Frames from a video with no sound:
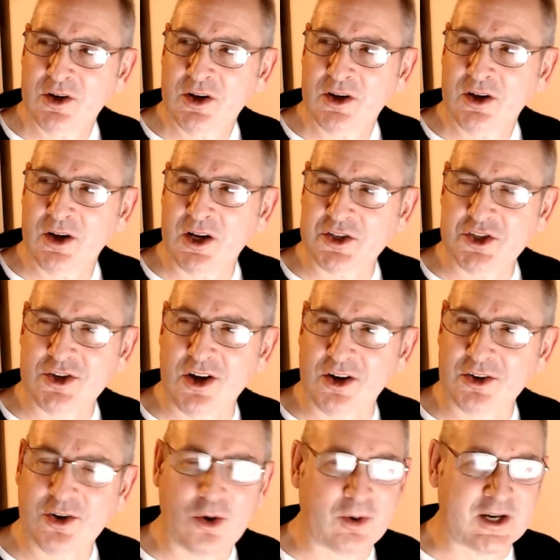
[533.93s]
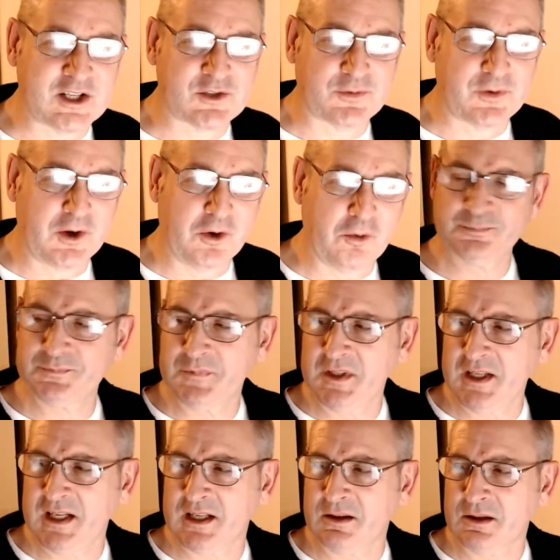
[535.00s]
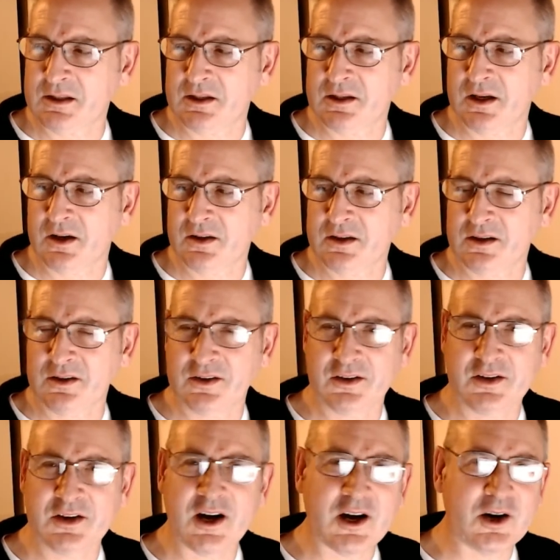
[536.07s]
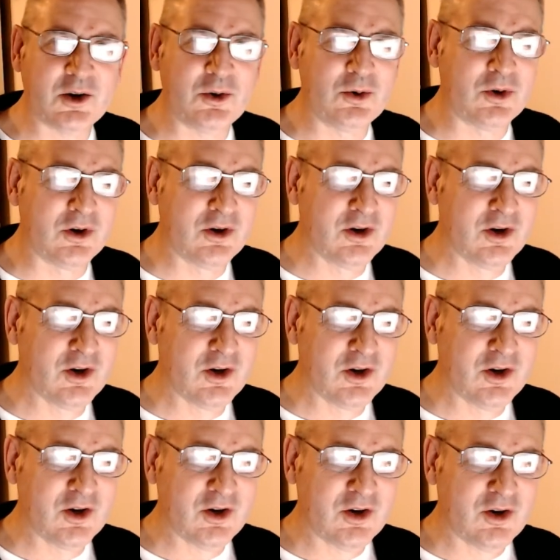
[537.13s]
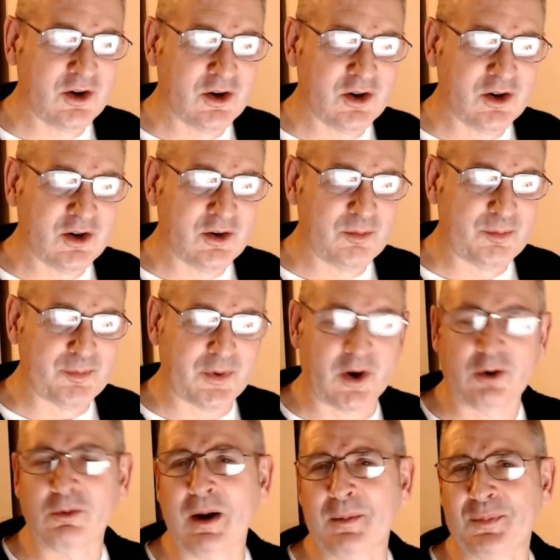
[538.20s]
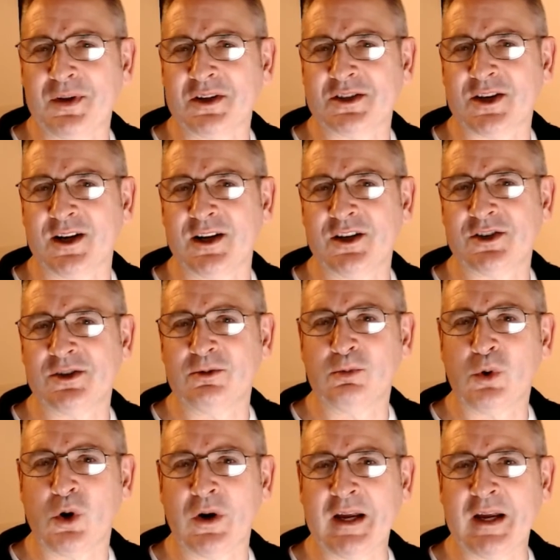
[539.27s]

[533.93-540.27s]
a Chuck Norris film. You know, I kind of know by reputation what he